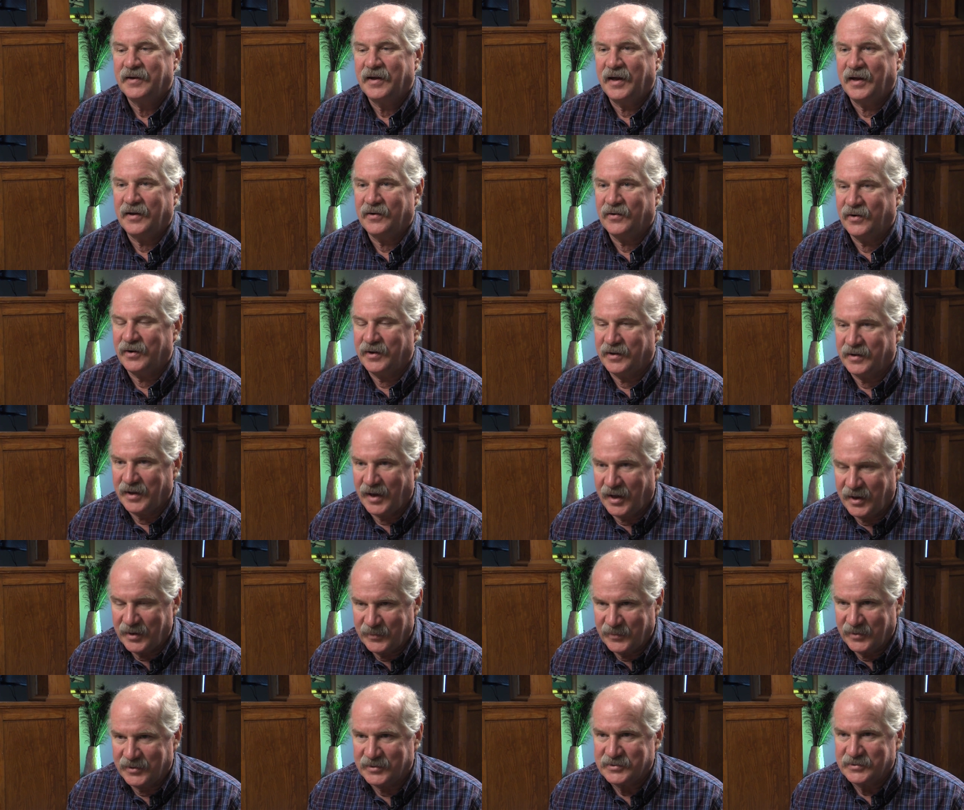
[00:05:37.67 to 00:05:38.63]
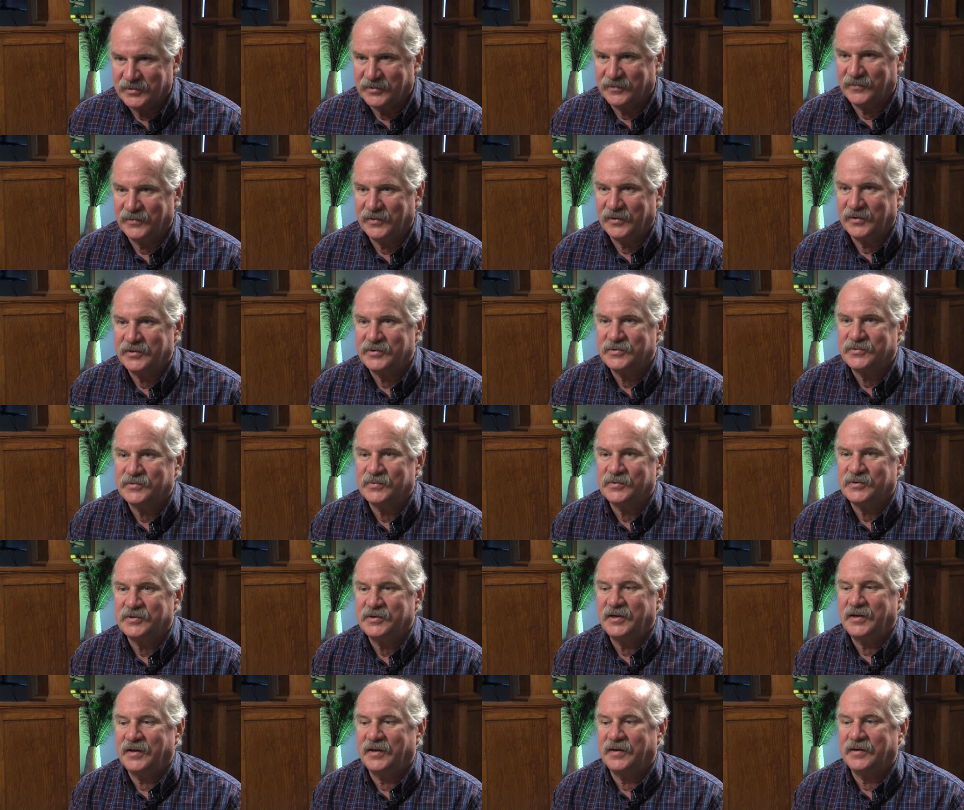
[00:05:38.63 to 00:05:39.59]
I had already got him into the village
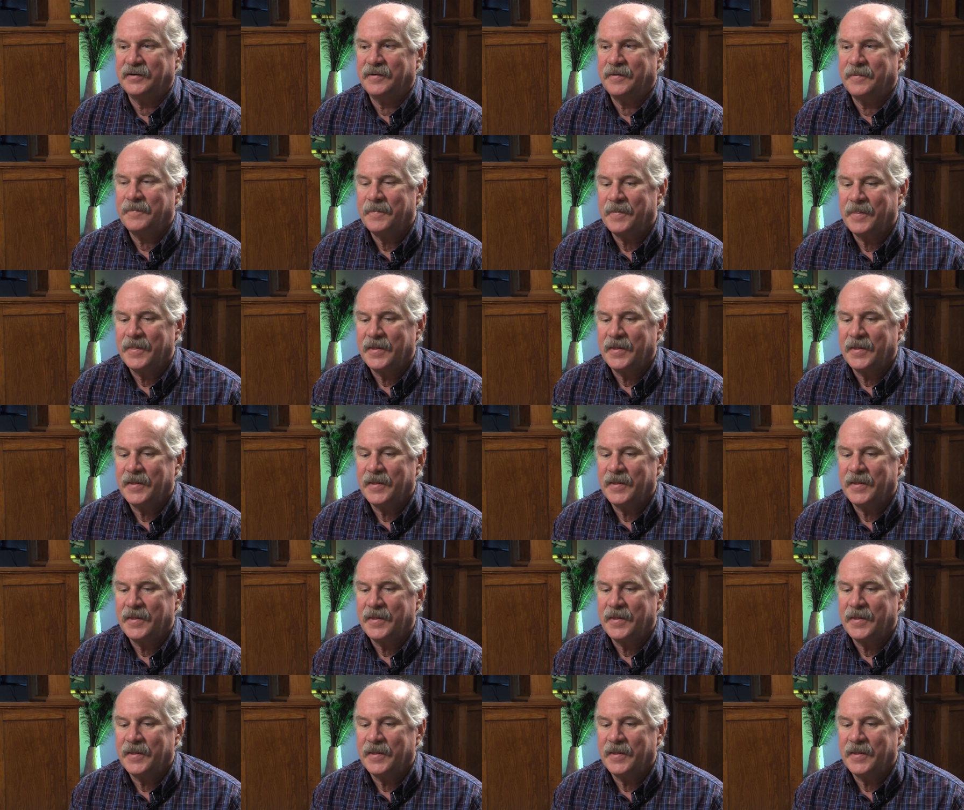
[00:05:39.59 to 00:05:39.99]
routine.